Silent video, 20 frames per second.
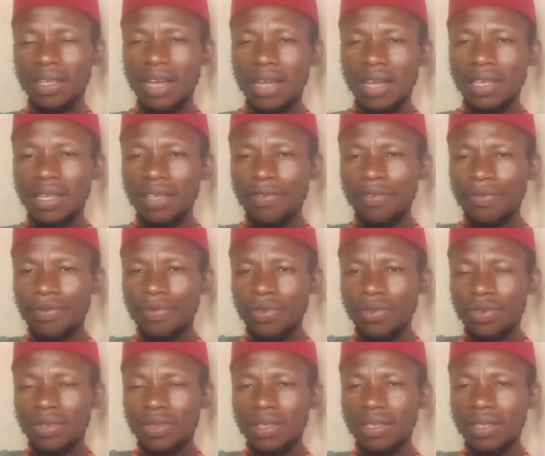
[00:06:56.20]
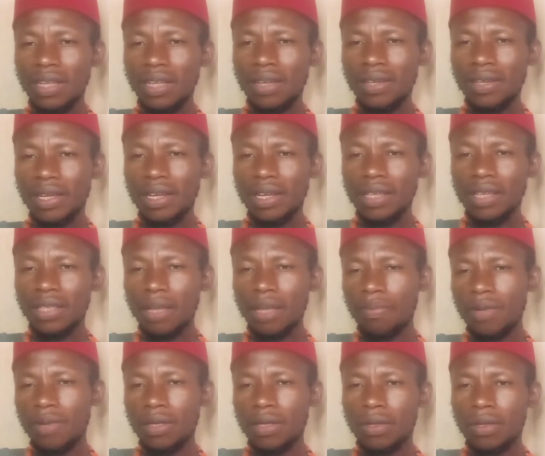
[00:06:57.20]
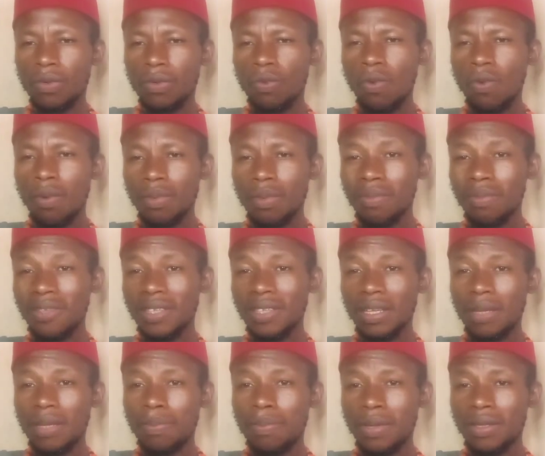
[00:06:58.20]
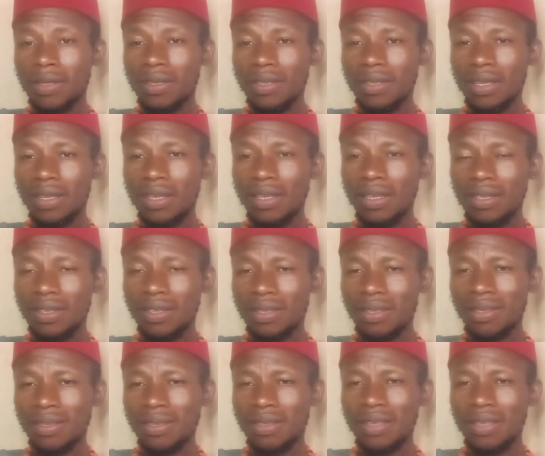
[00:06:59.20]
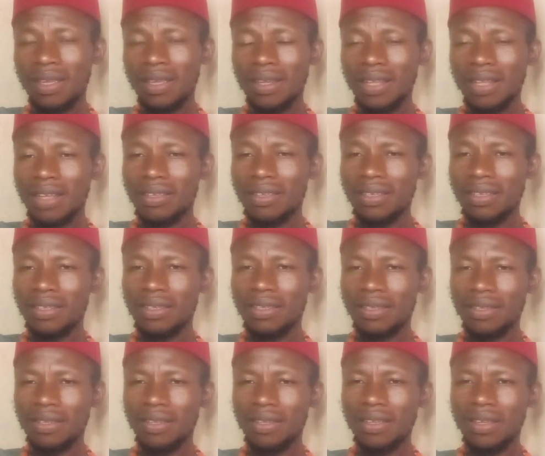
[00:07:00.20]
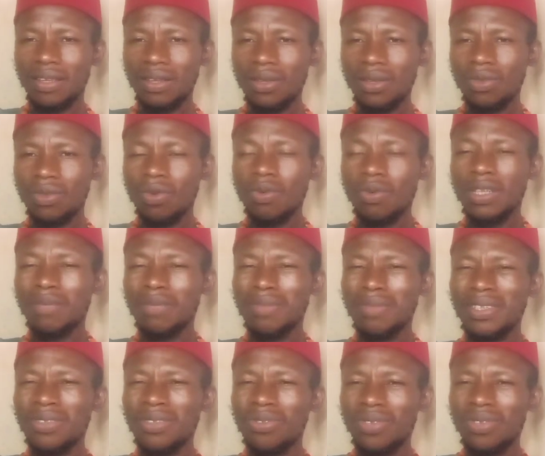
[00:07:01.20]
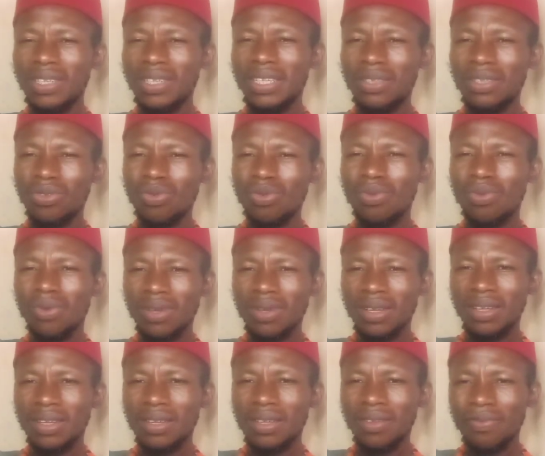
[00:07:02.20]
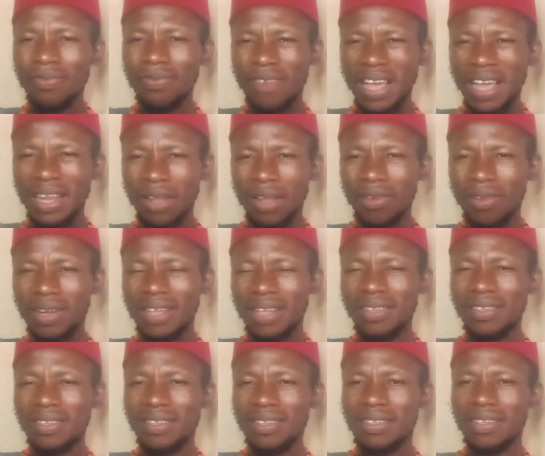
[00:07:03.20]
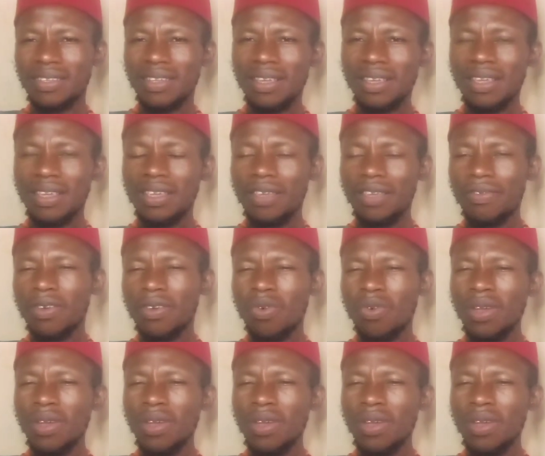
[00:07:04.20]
And if you sit and realize that place is warm, it means that the person's energy is still staying in that seat. So which means you need to find another seat. If you're